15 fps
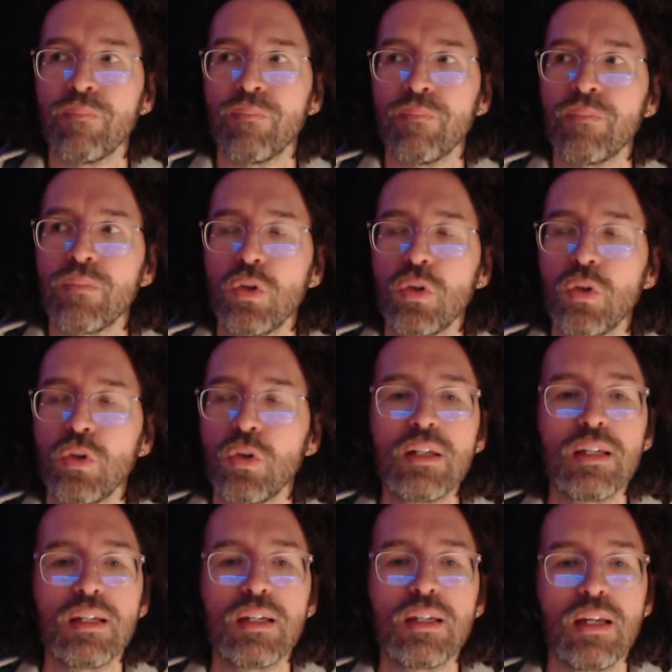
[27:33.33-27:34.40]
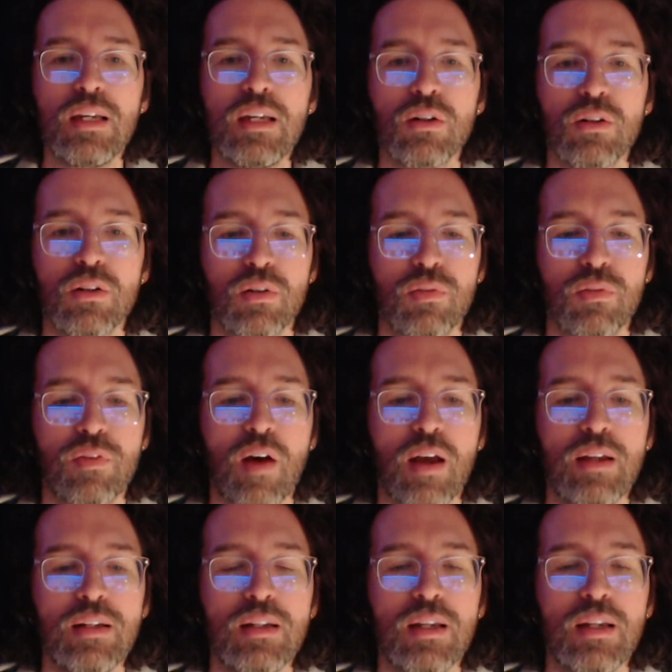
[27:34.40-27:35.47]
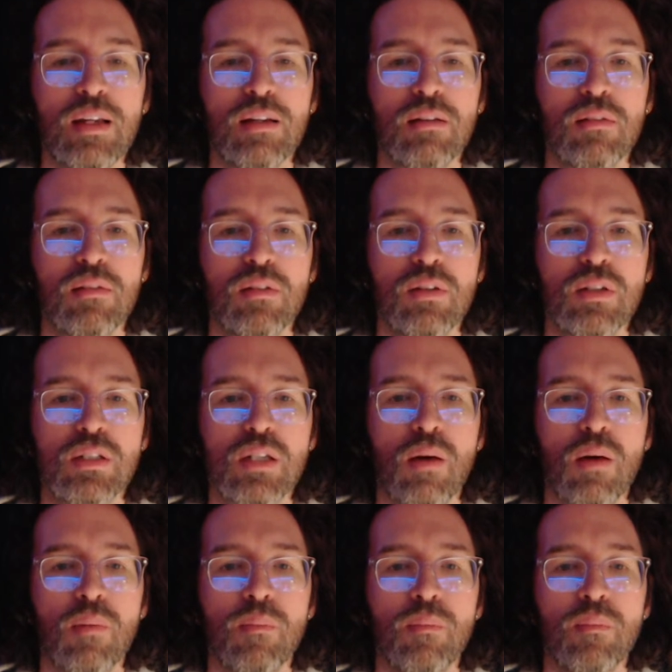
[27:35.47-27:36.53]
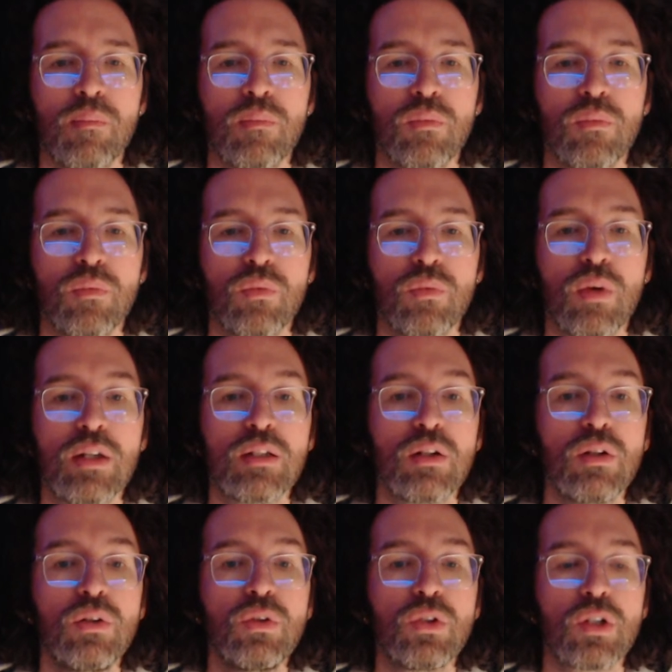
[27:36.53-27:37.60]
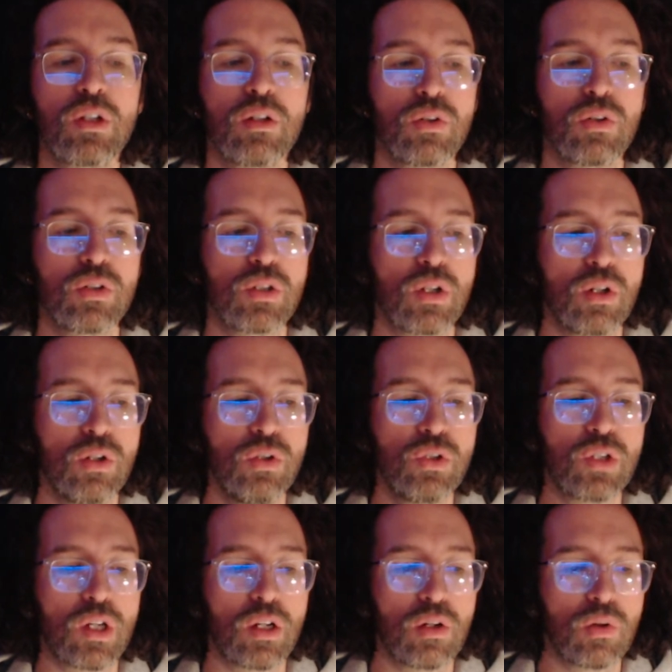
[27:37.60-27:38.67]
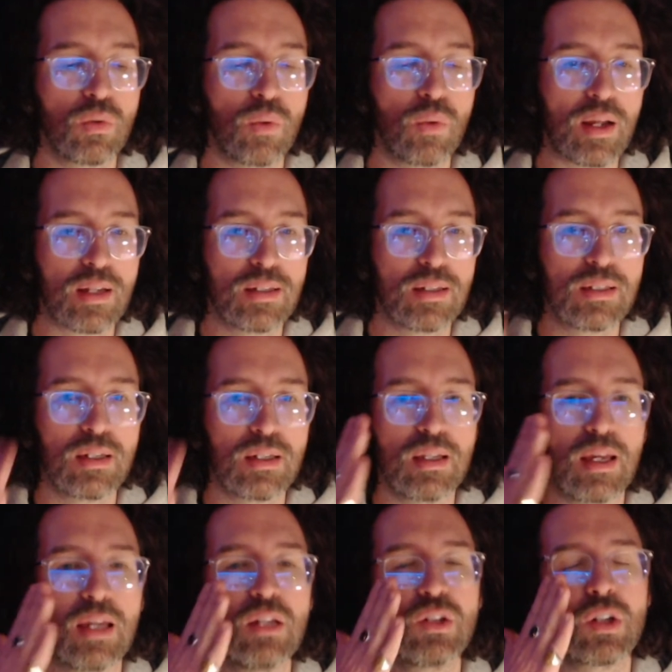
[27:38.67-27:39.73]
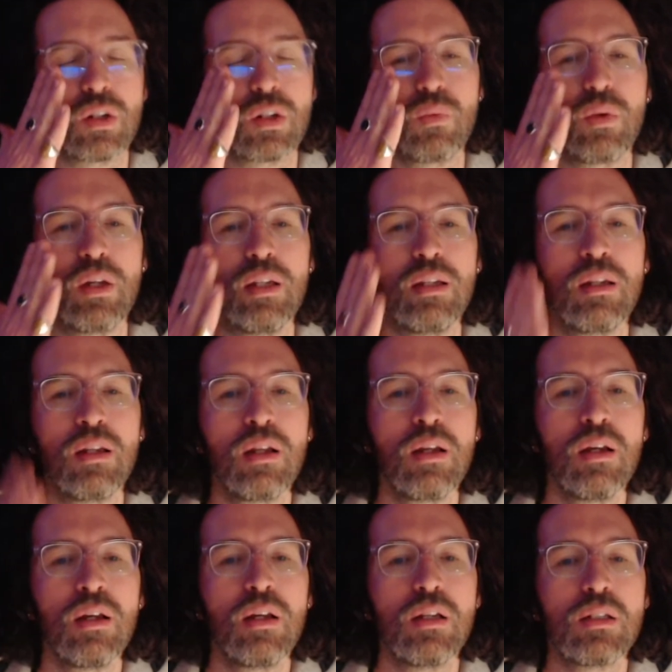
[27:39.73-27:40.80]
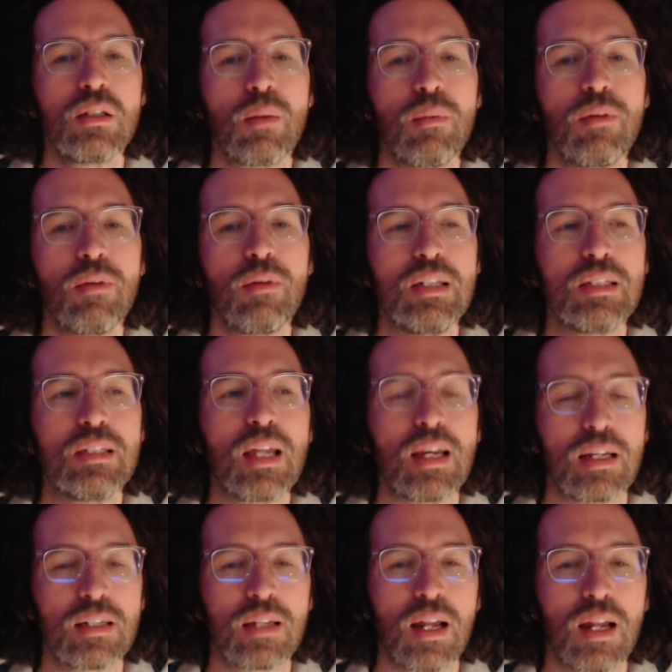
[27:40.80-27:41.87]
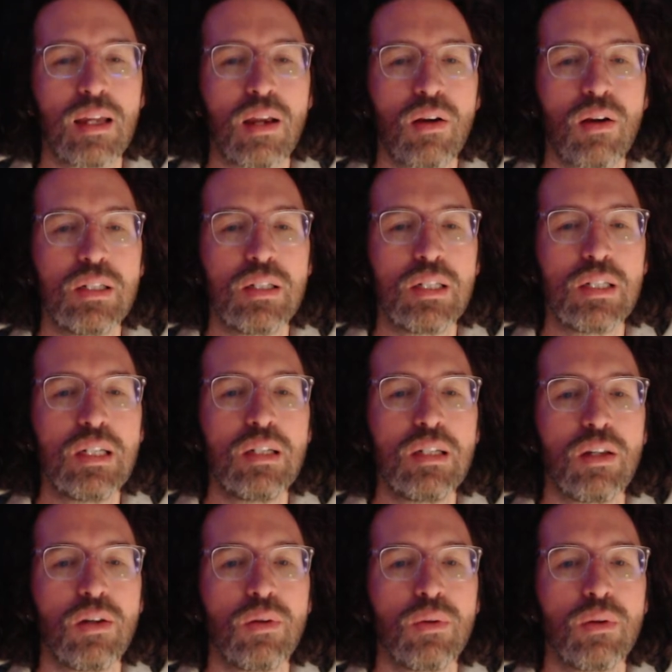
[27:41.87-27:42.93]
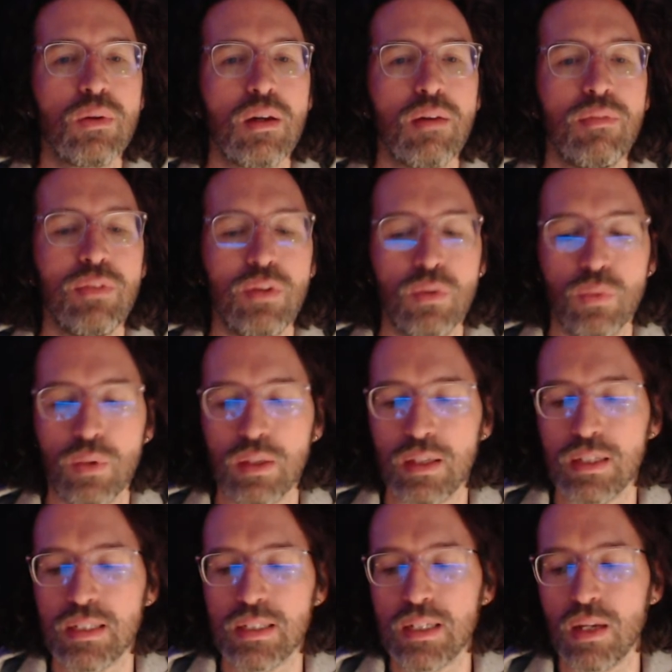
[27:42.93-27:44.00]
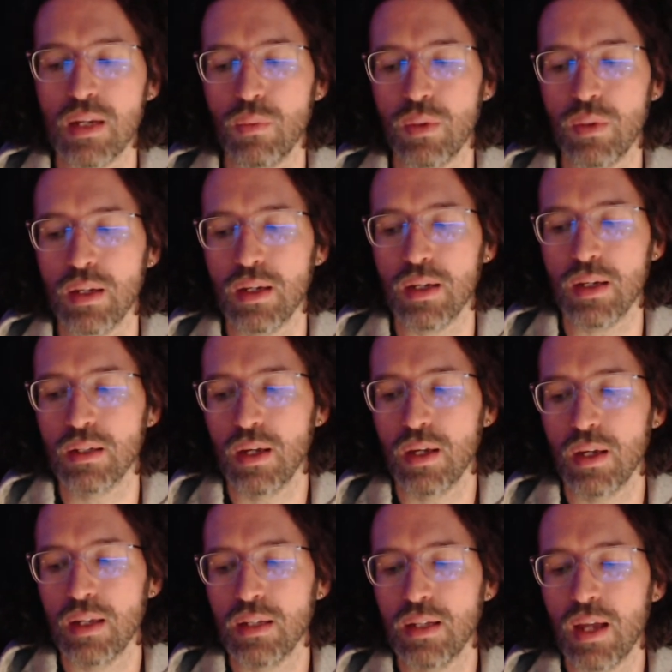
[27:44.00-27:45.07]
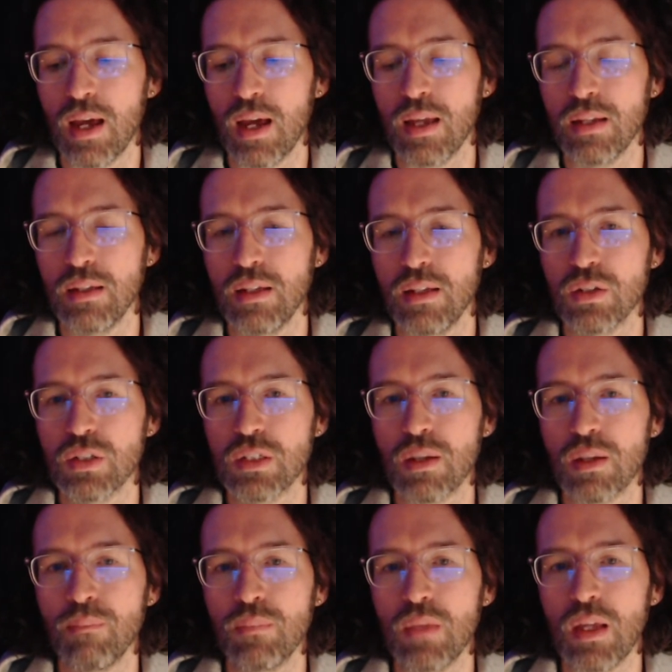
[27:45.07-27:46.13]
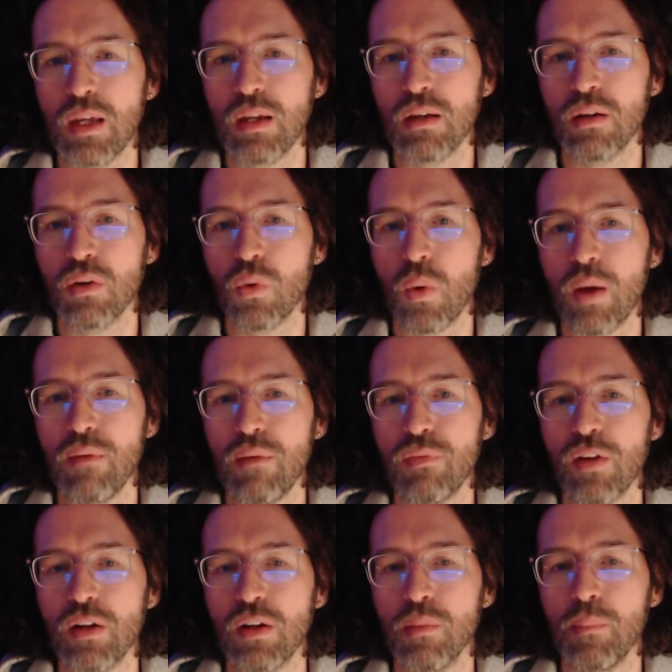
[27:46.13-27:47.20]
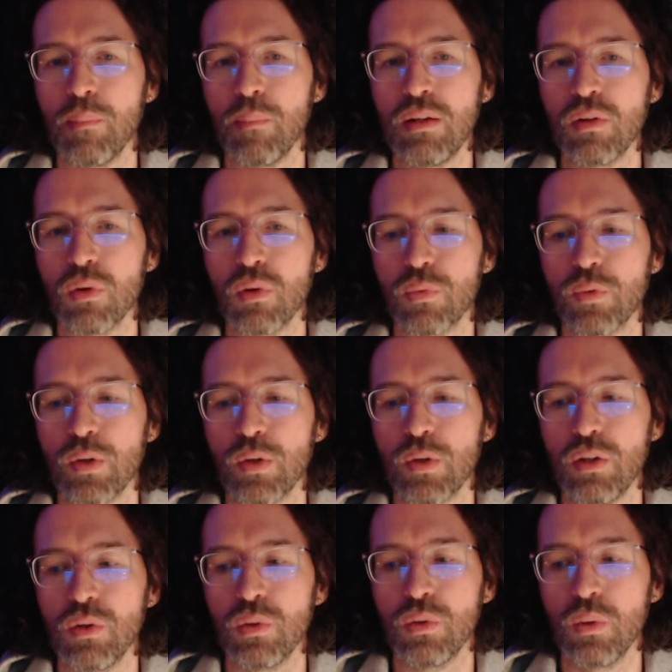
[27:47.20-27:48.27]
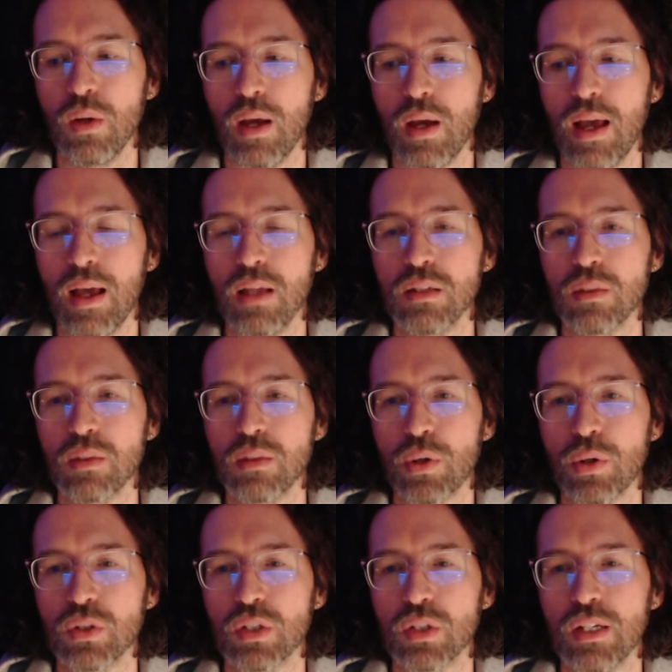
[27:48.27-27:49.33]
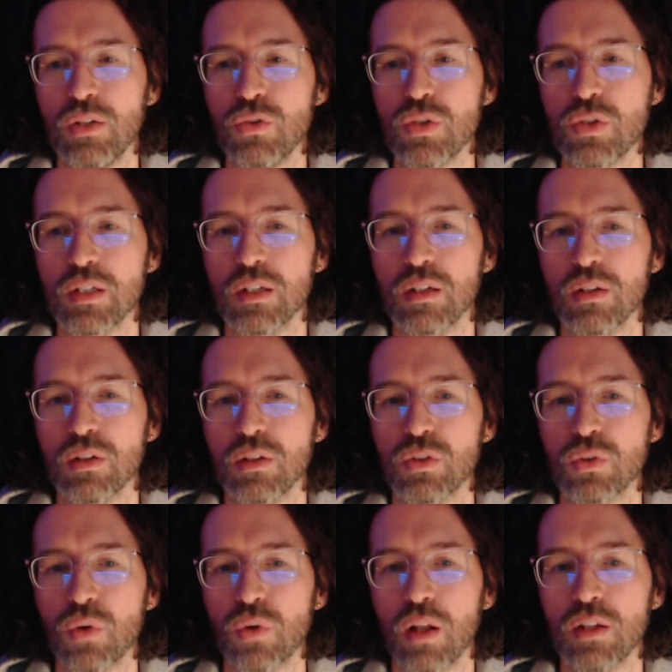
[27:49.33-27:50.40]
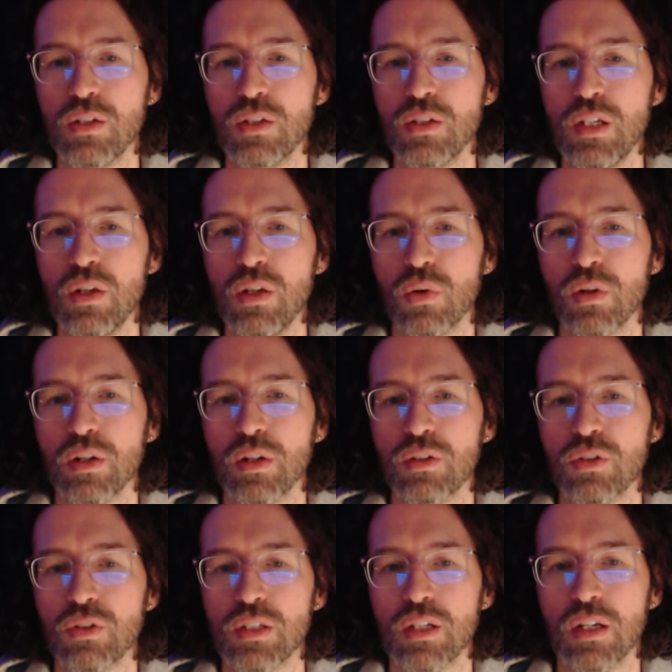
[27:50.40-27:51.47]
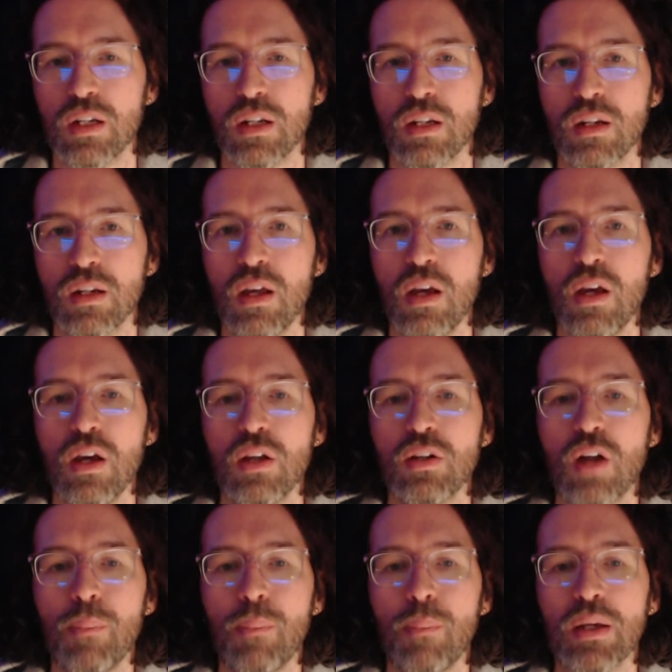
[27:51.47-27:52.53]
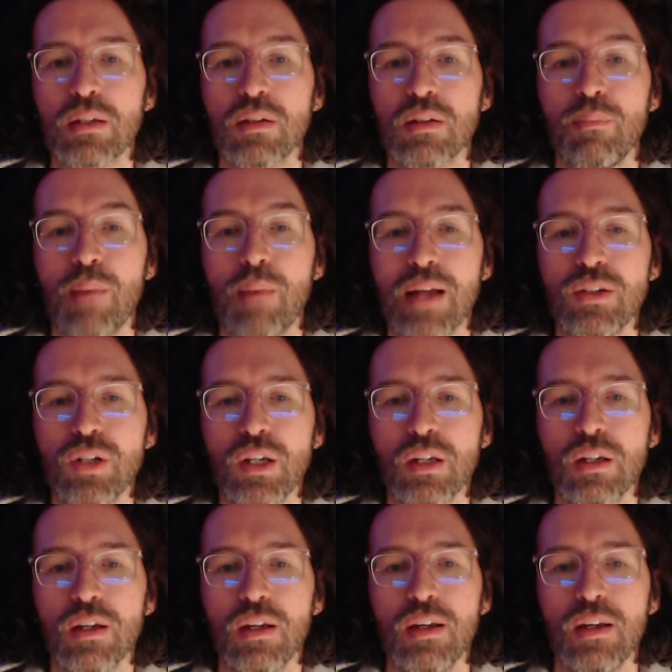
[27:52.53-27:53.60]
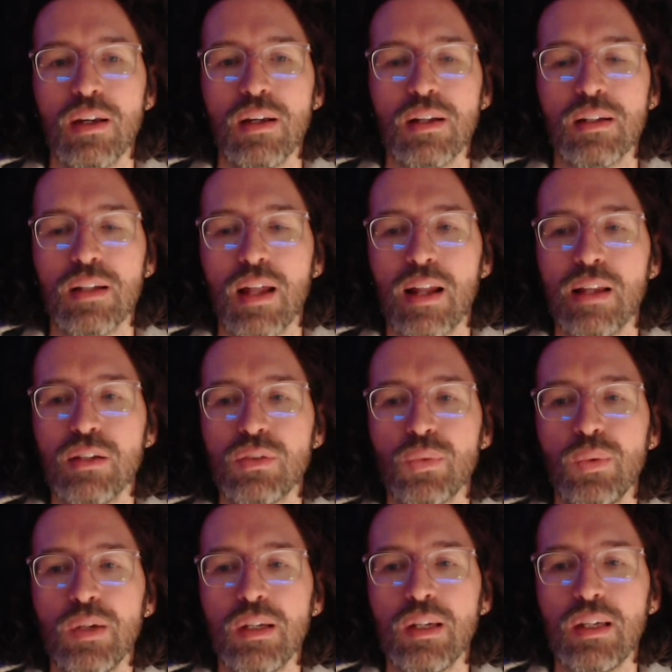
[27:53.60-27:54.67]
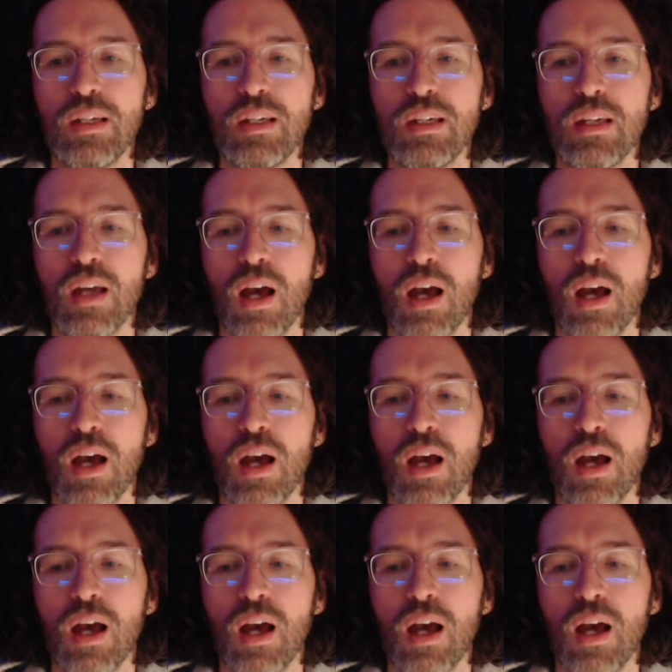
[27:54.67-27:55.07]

geared to finding some resolution or solution or reconciliation with some of these things. And I guarantee you, if you really sit with it, that there's something quite fundamental for you as a person interested in astrology or interested in topics of magic that has really